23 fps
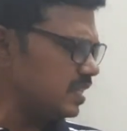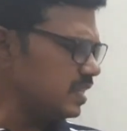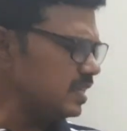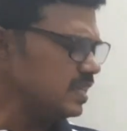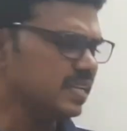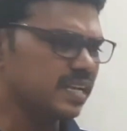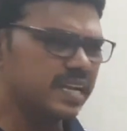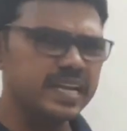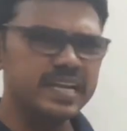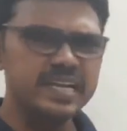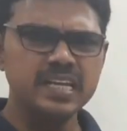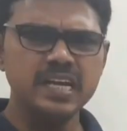
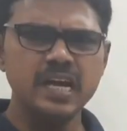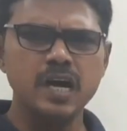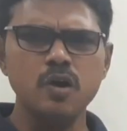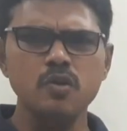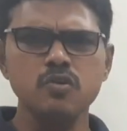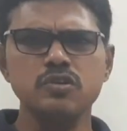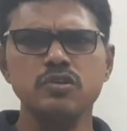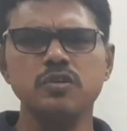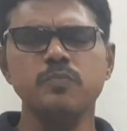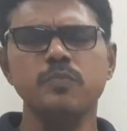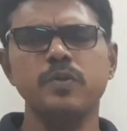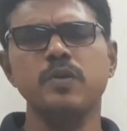right? How
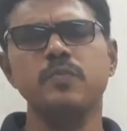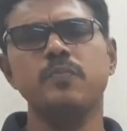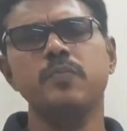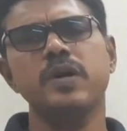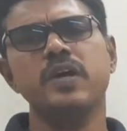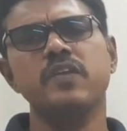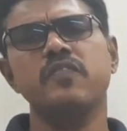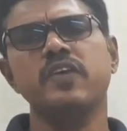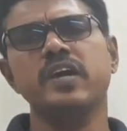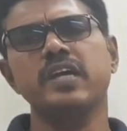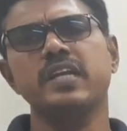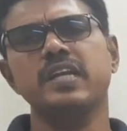to prepare
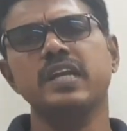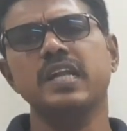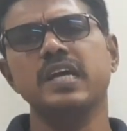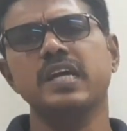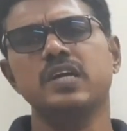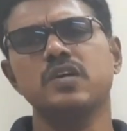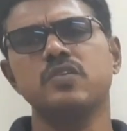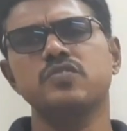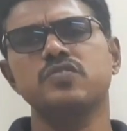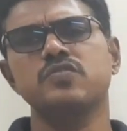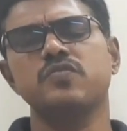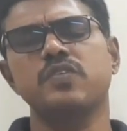final
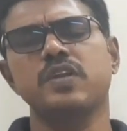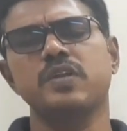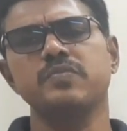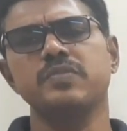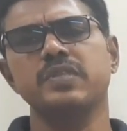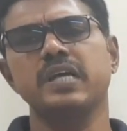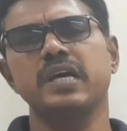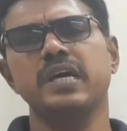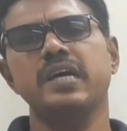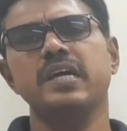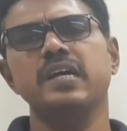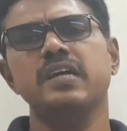accounts for
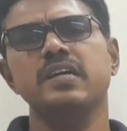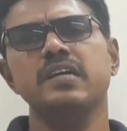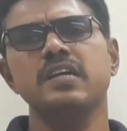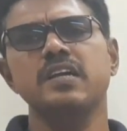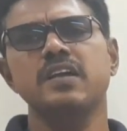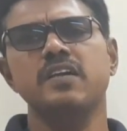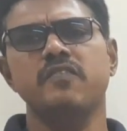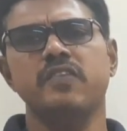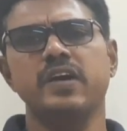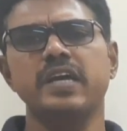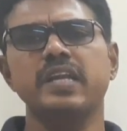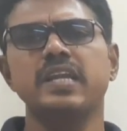
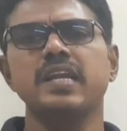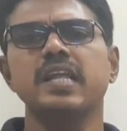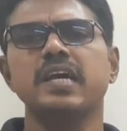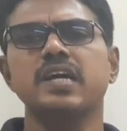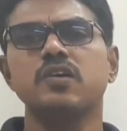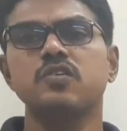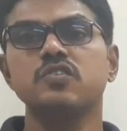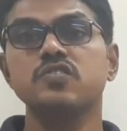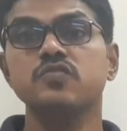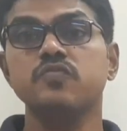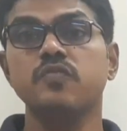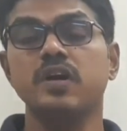
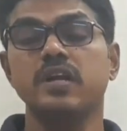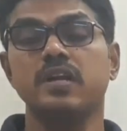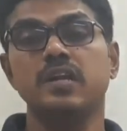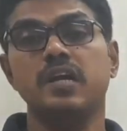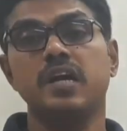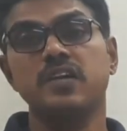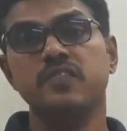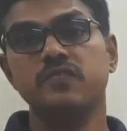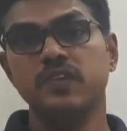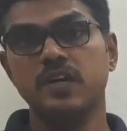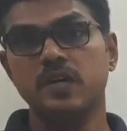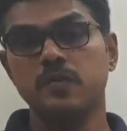
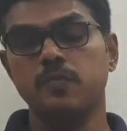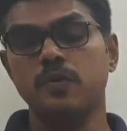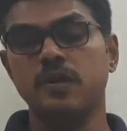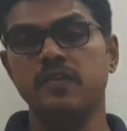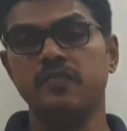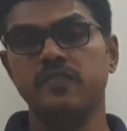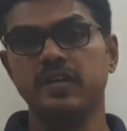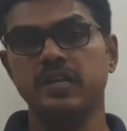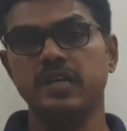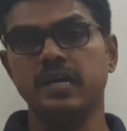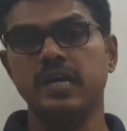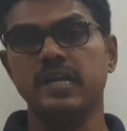
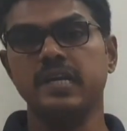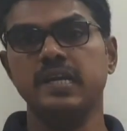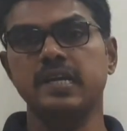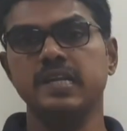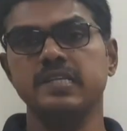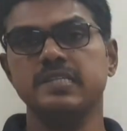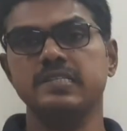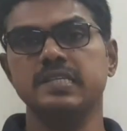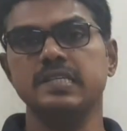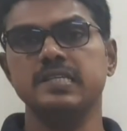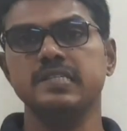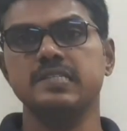not-for-profit
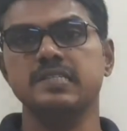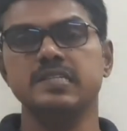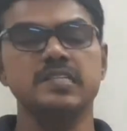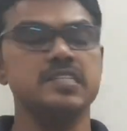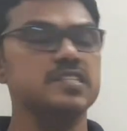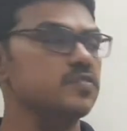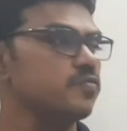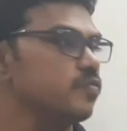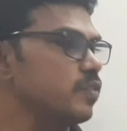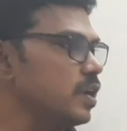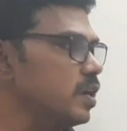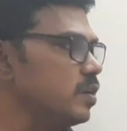organizations
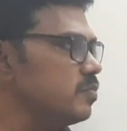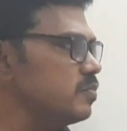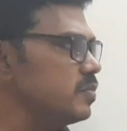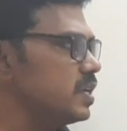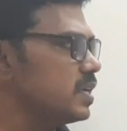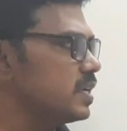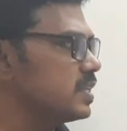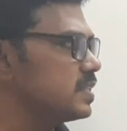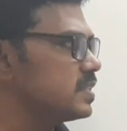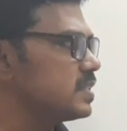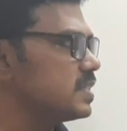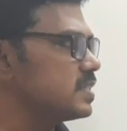from
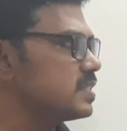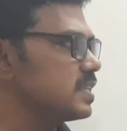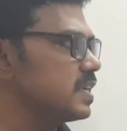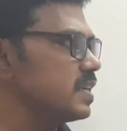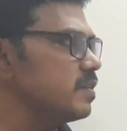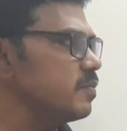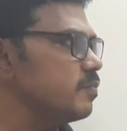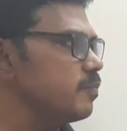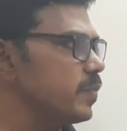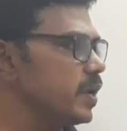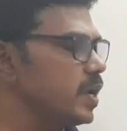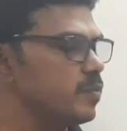receipts
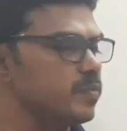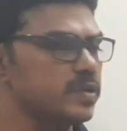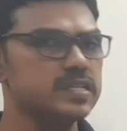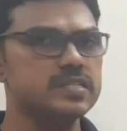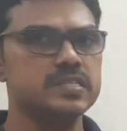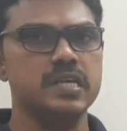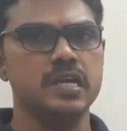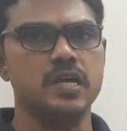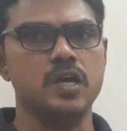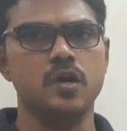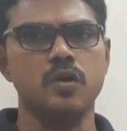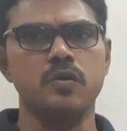and payments
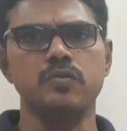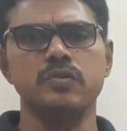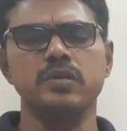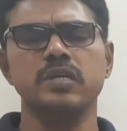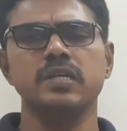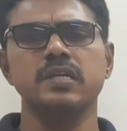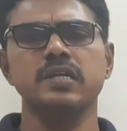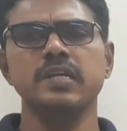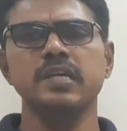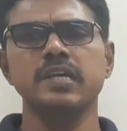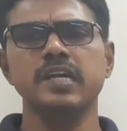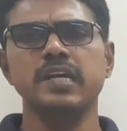account.
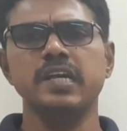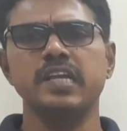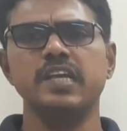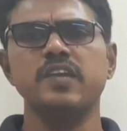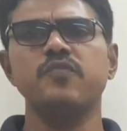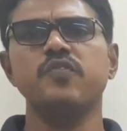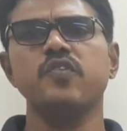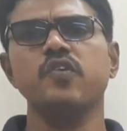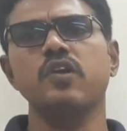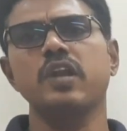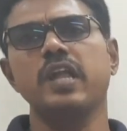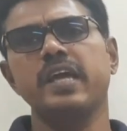If
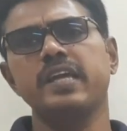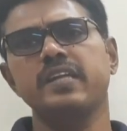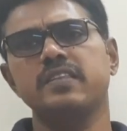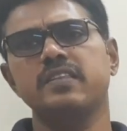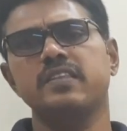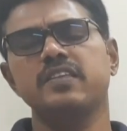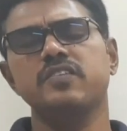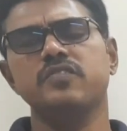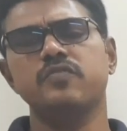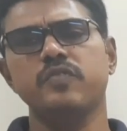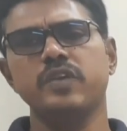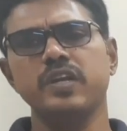you like
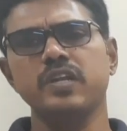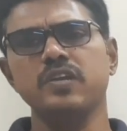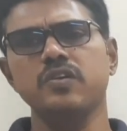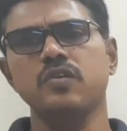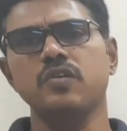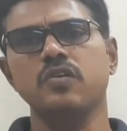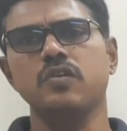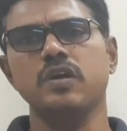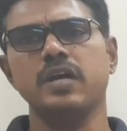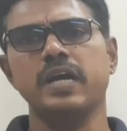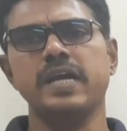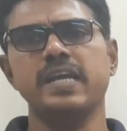this
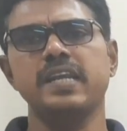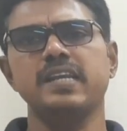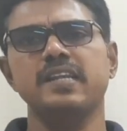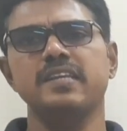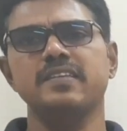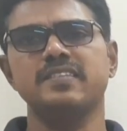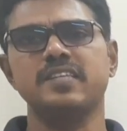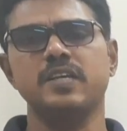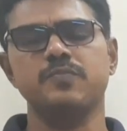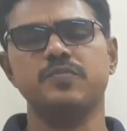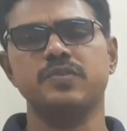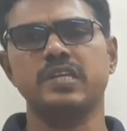video, kindly
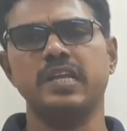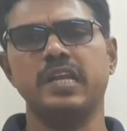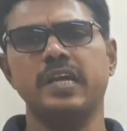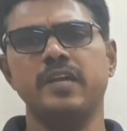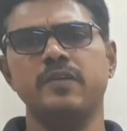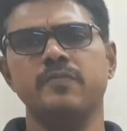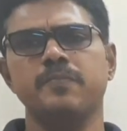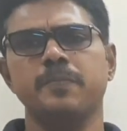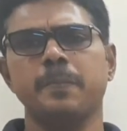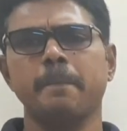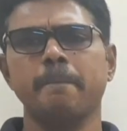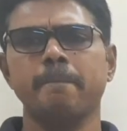
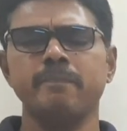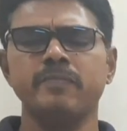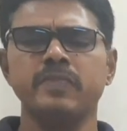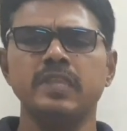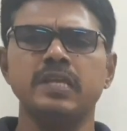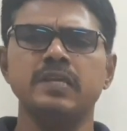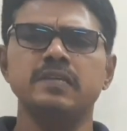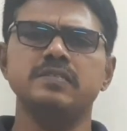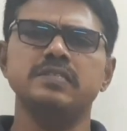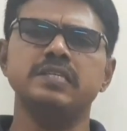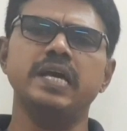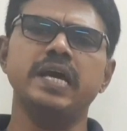subscribe,
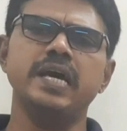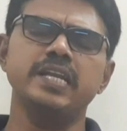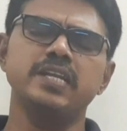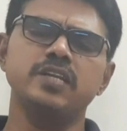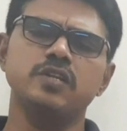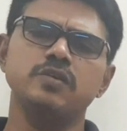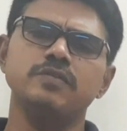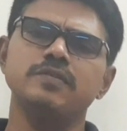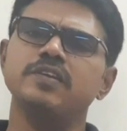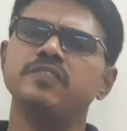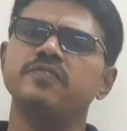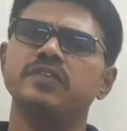share to
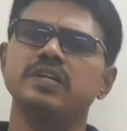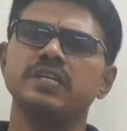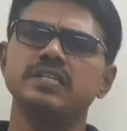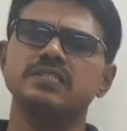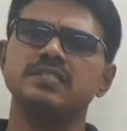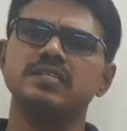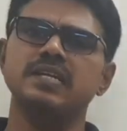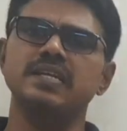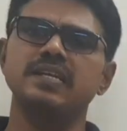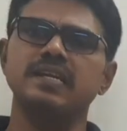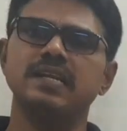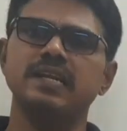your friends
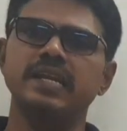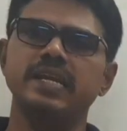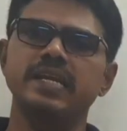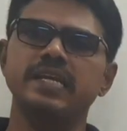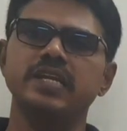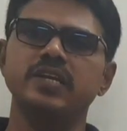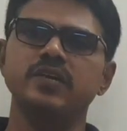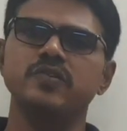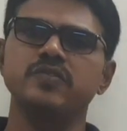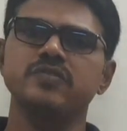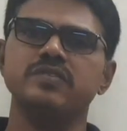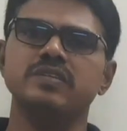and
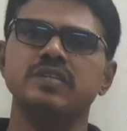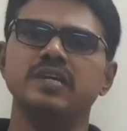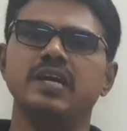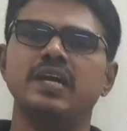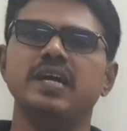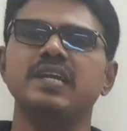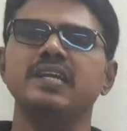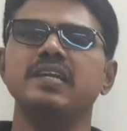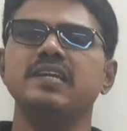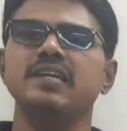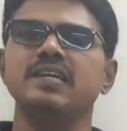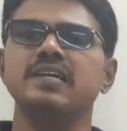relatives,
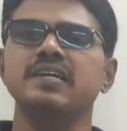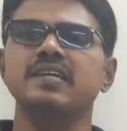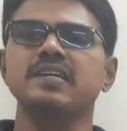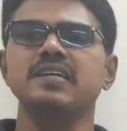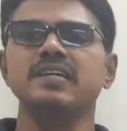and